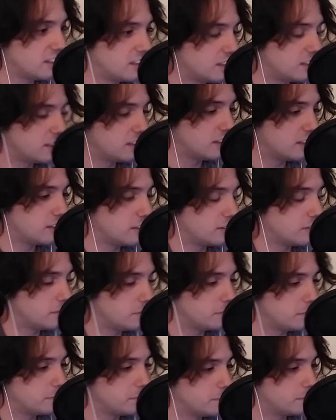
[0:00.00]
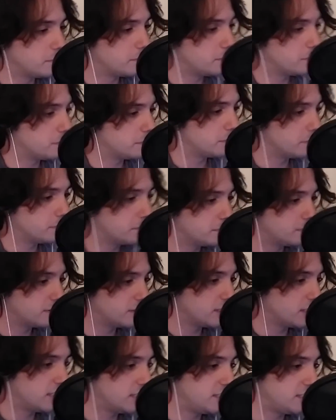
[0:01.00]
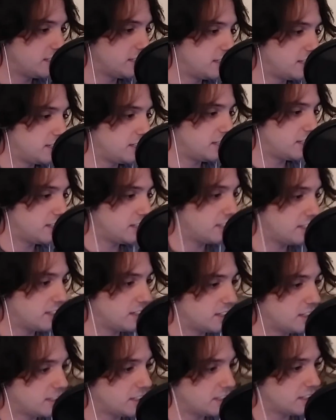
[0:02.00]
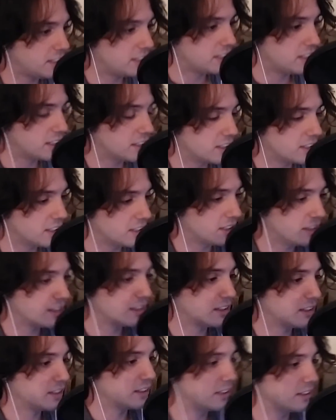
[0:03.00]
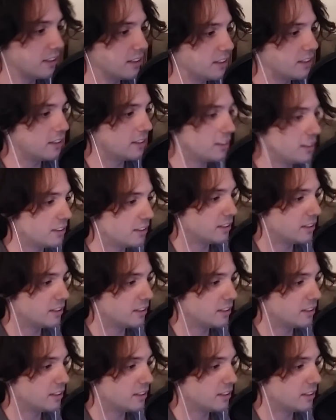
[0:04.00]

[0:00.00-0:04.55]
the back of your tongue against the soft palate or velum results in this